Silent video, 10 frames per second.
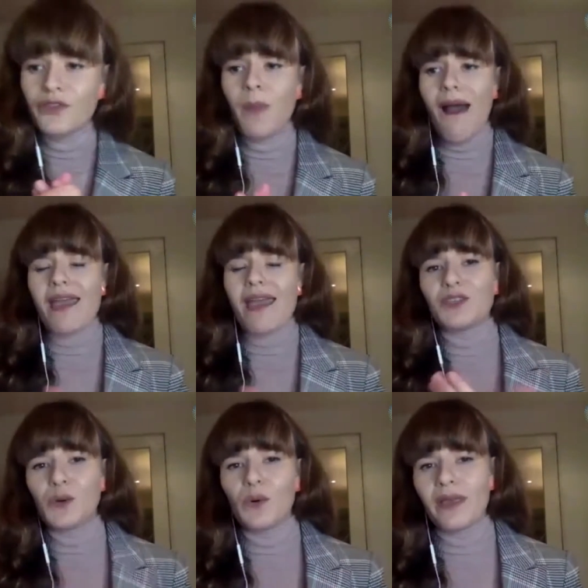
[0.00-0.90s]
by
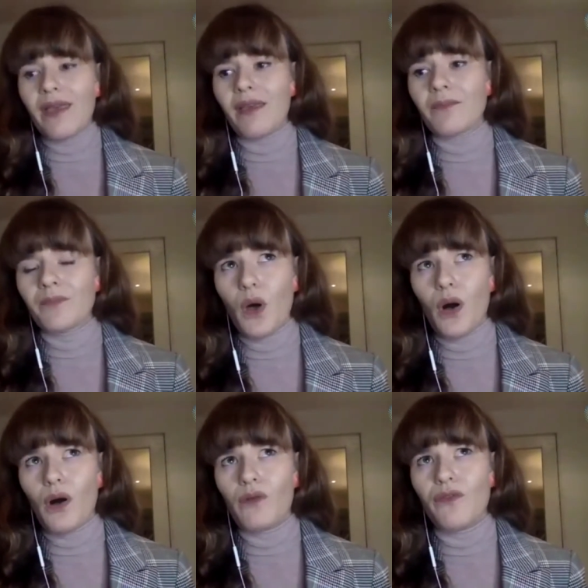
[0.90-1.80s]
talking
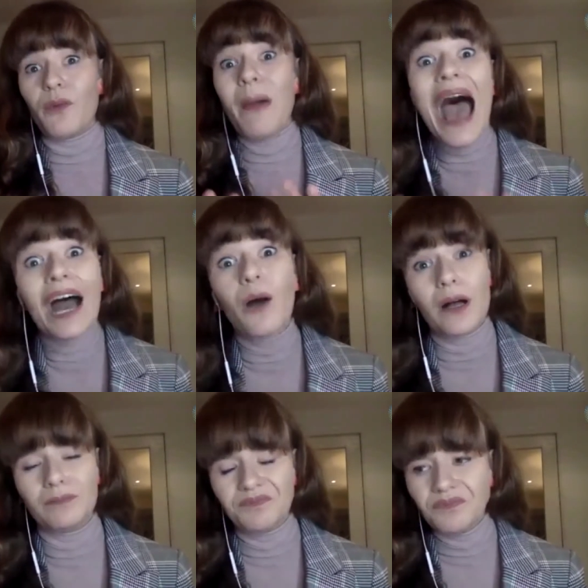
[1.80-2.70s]
of the
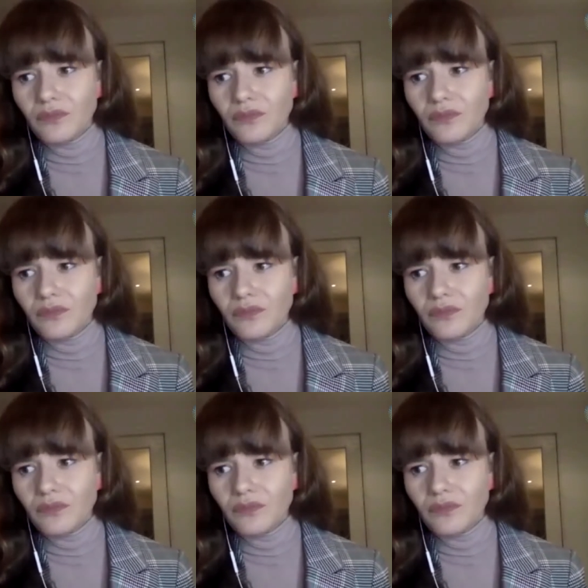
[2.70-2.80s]
power